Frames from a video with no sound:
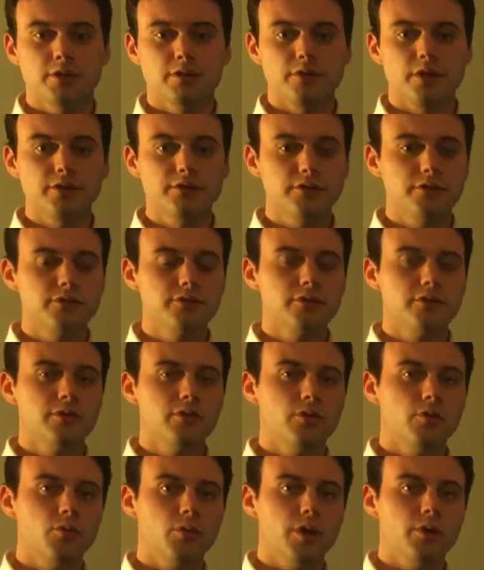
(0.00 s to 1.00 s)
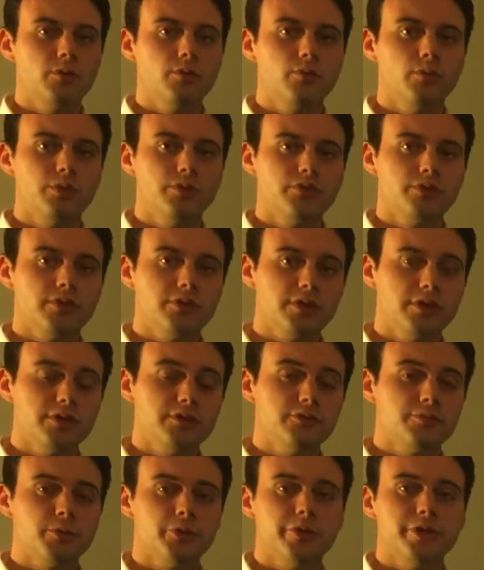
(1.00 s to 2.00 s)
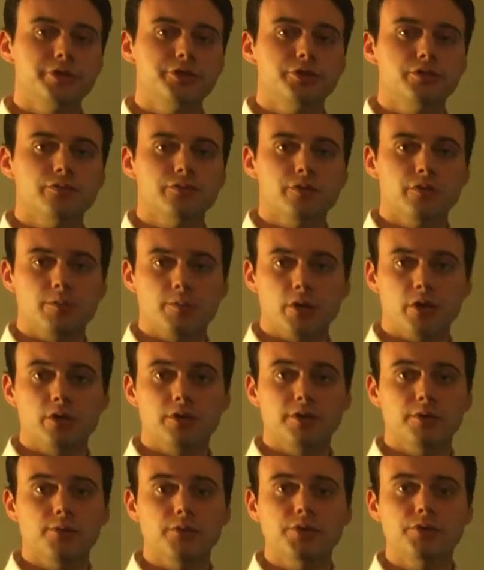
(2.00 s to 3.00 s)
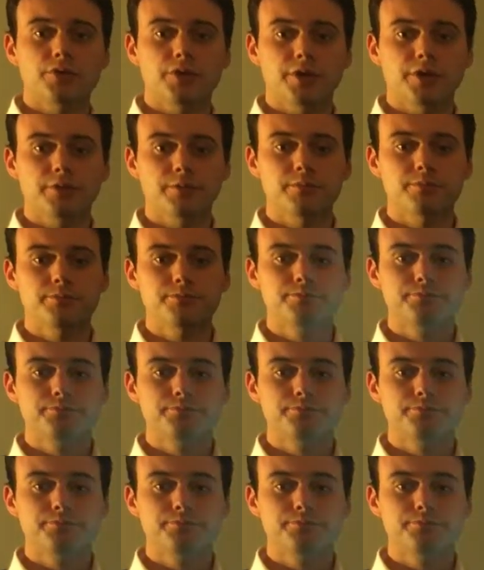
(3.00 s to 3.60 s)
This is what was the inspiration for the model that we created.